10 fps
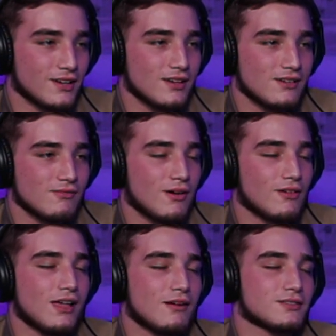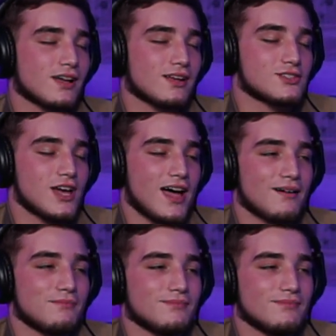Re- Well, really? it was like a
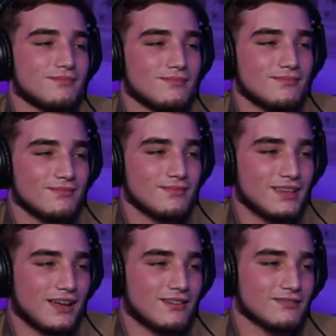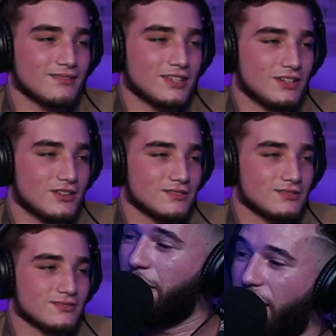jab, like you know. are, are you